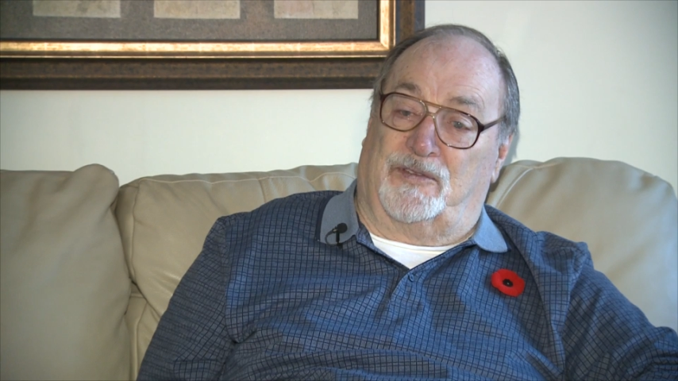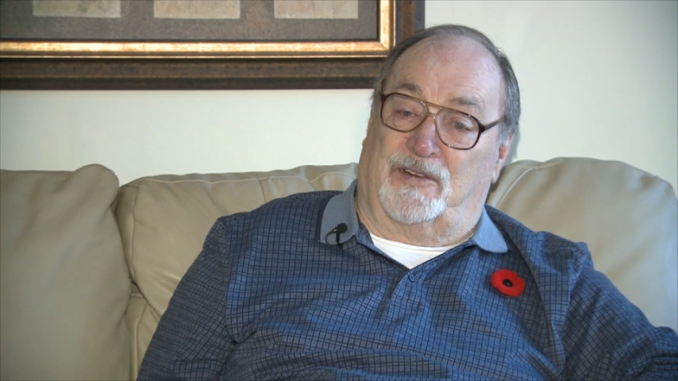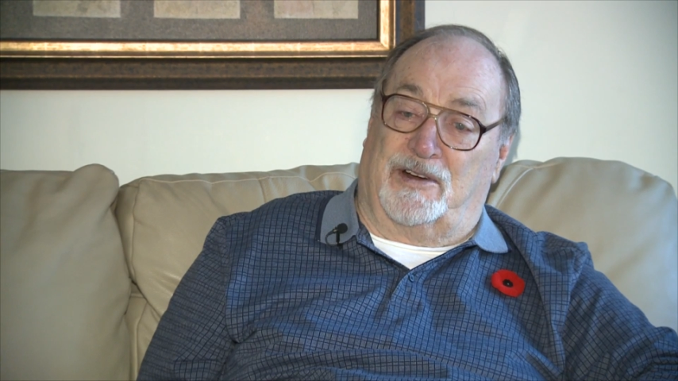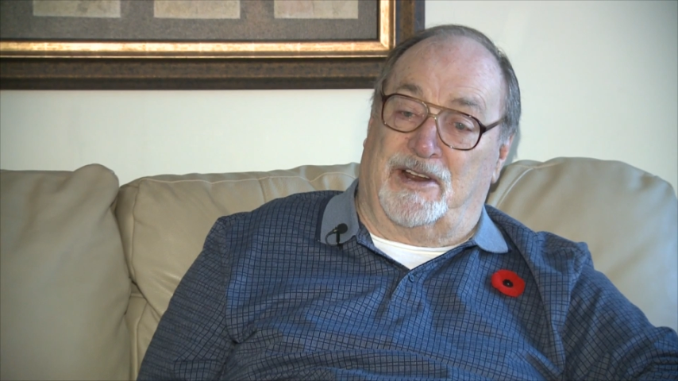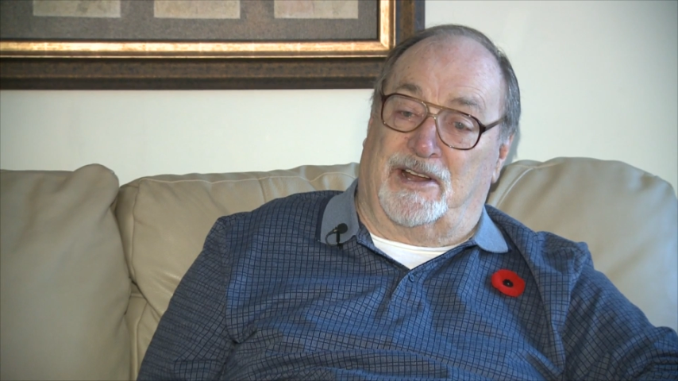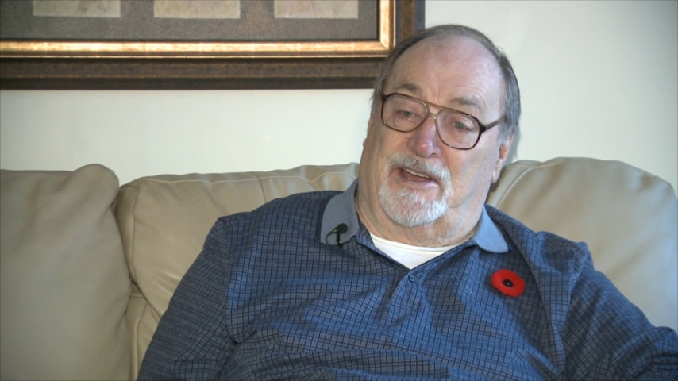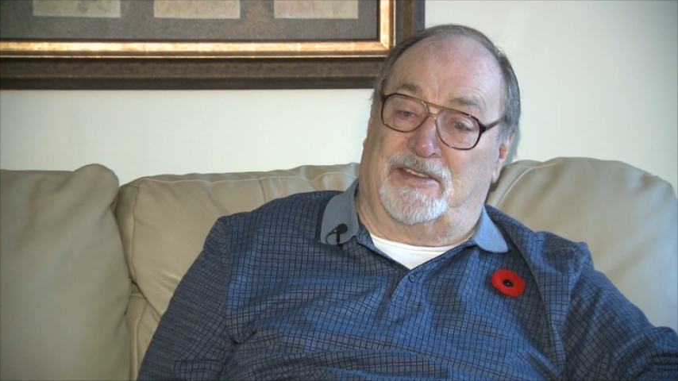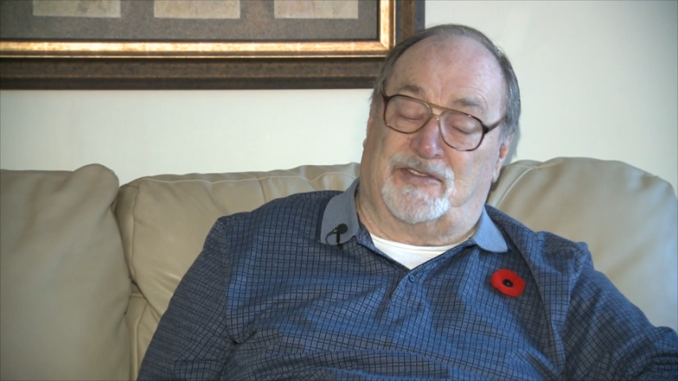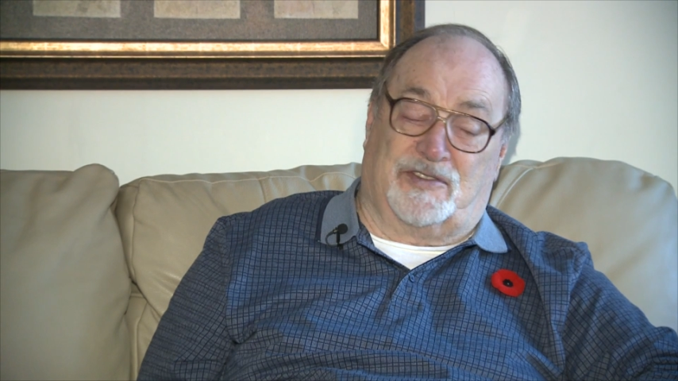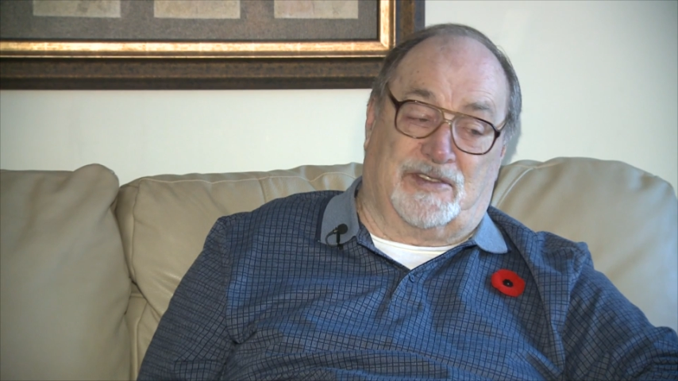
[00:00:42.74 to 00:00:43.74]
very
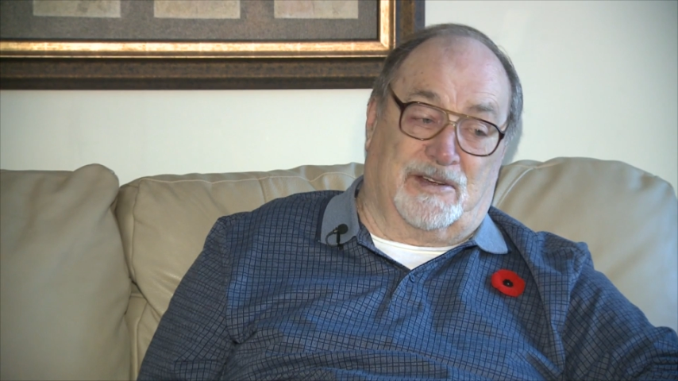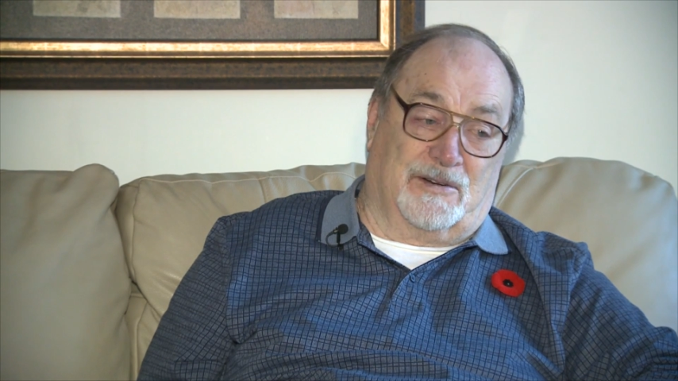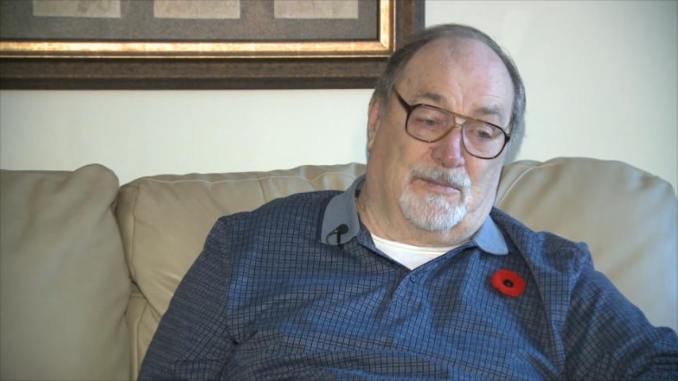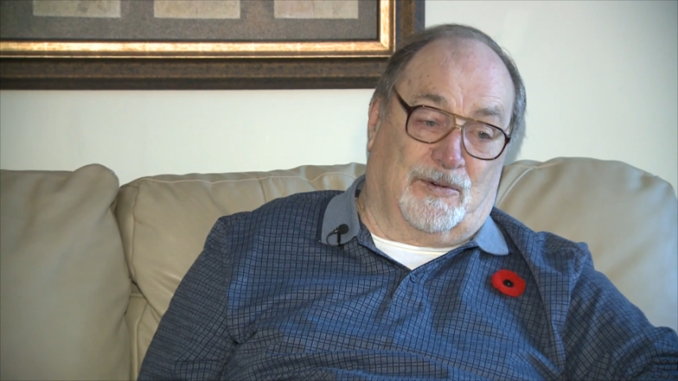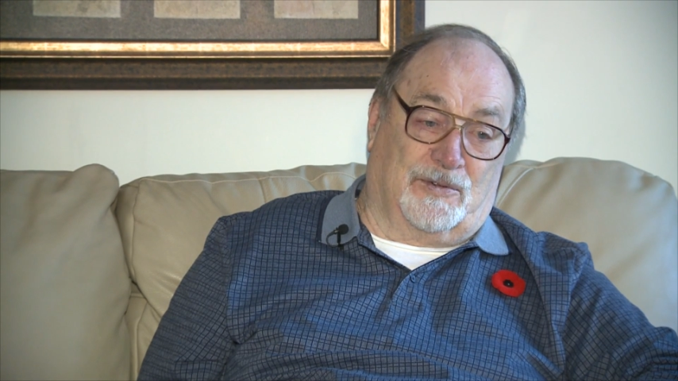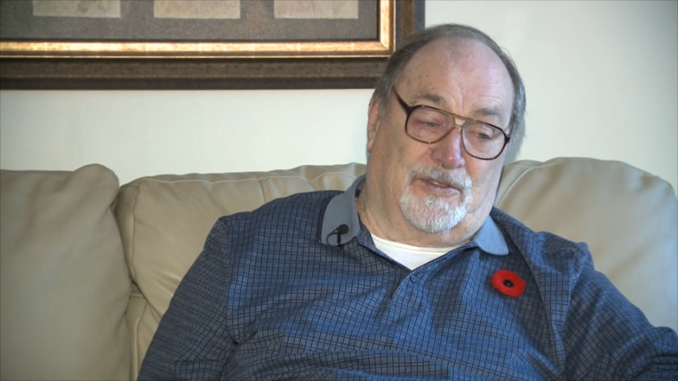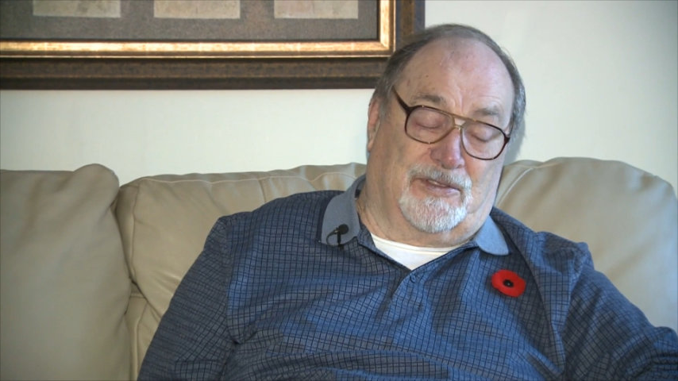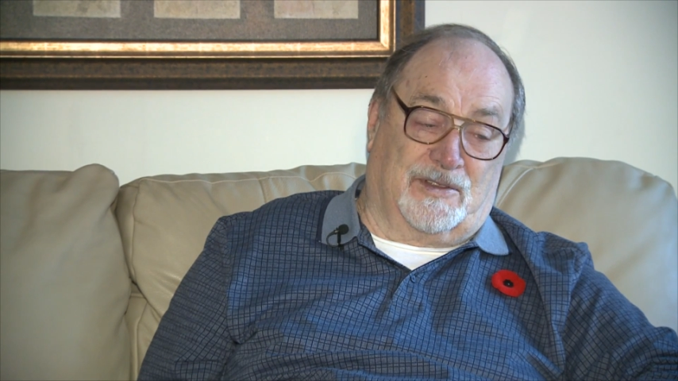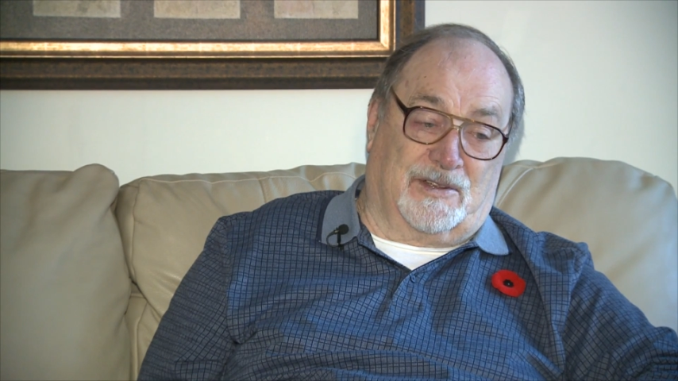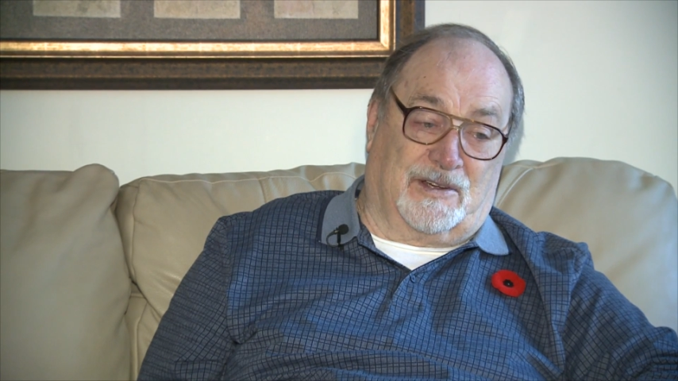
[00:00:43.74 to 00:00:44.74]
nice, they were both
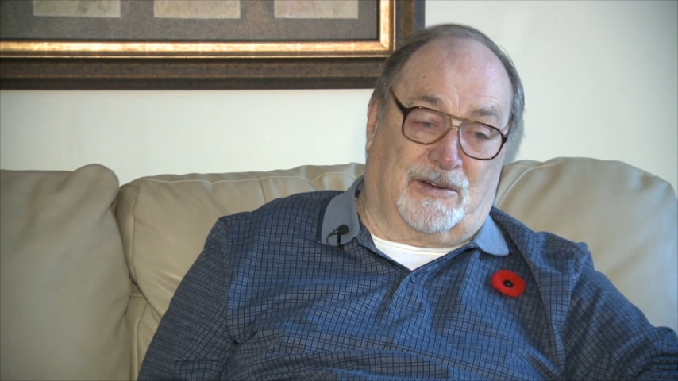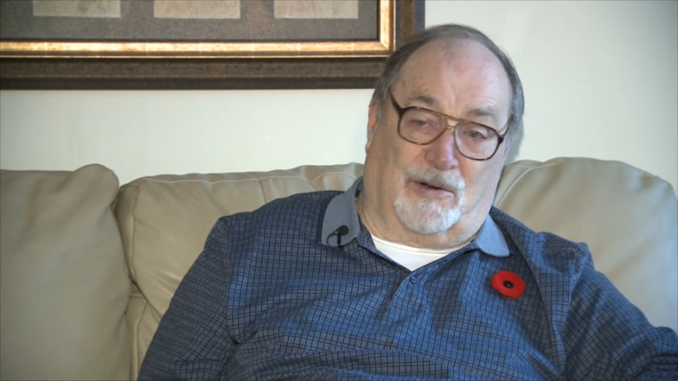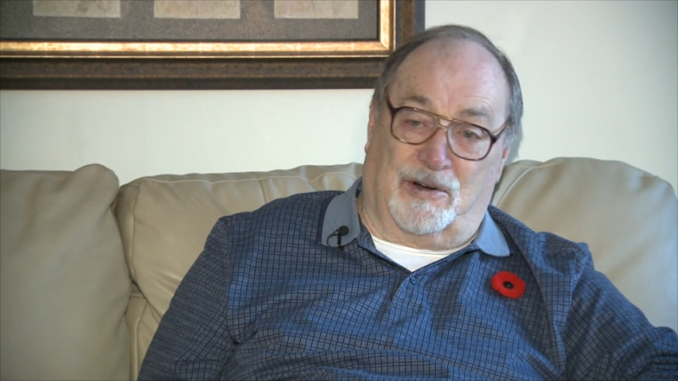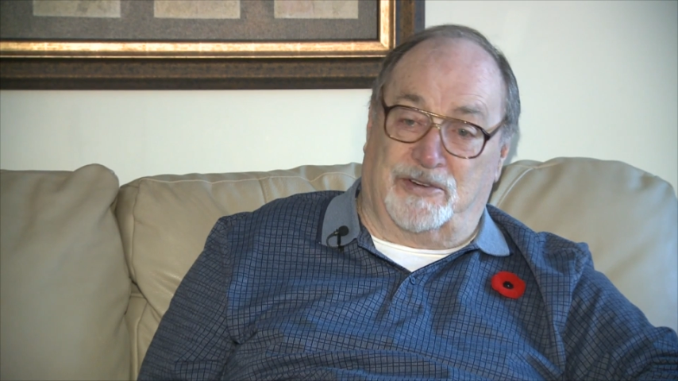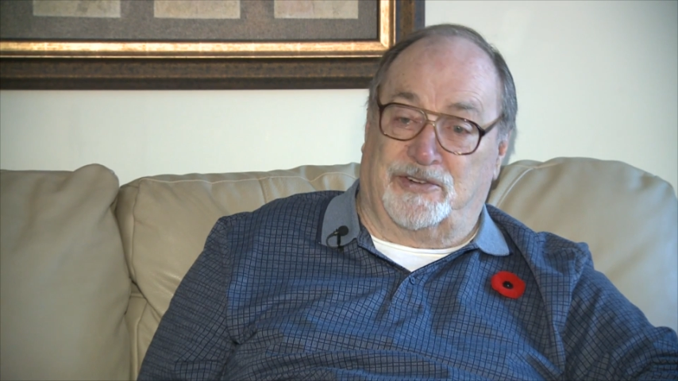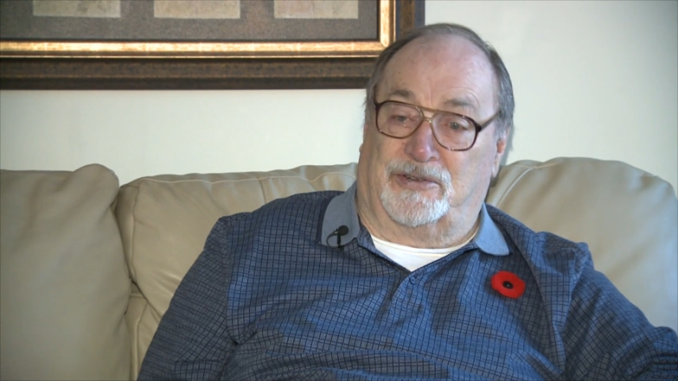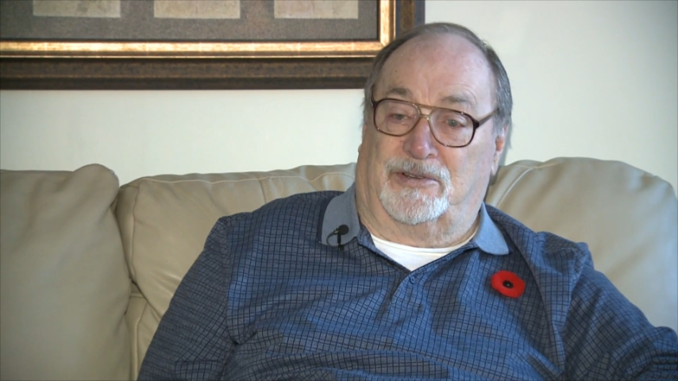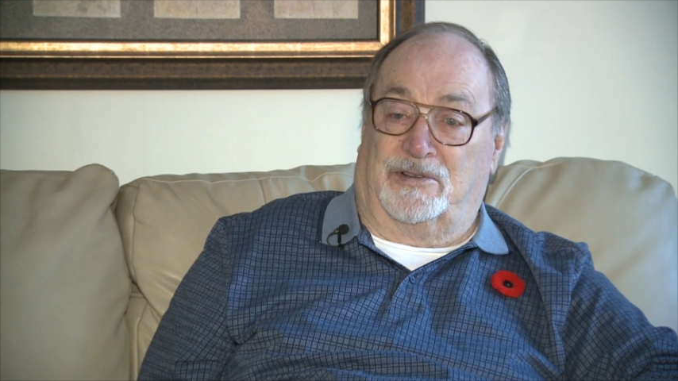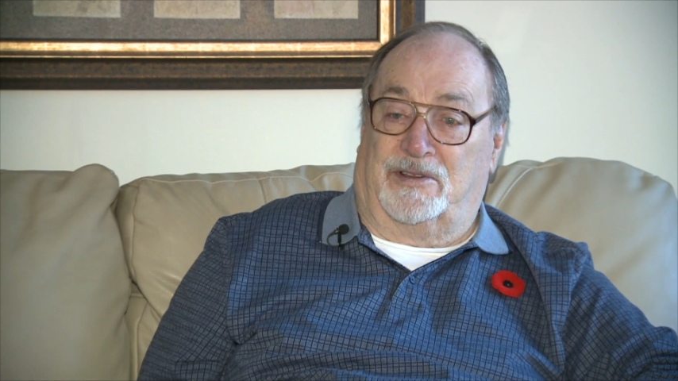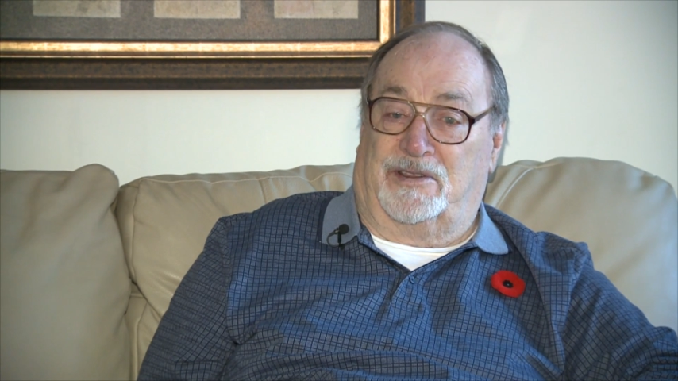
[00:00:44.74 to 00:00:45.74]

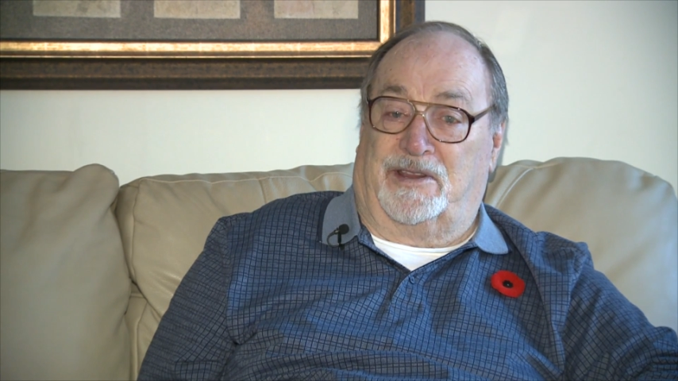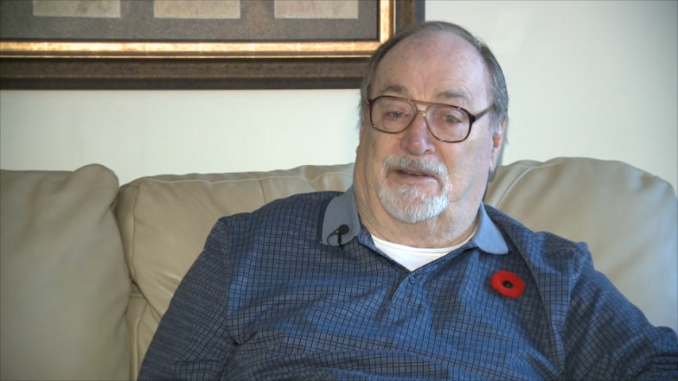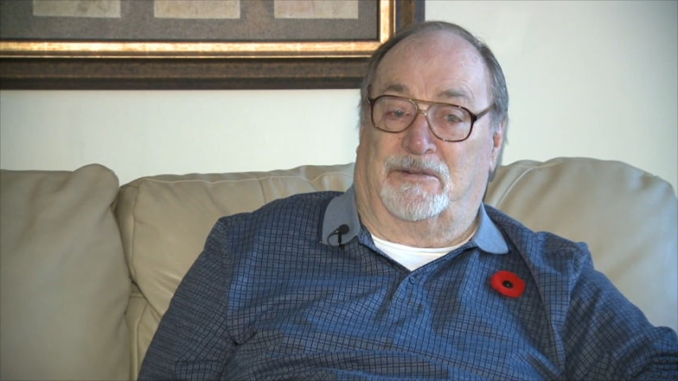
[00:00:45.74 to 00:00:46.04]
cordial, they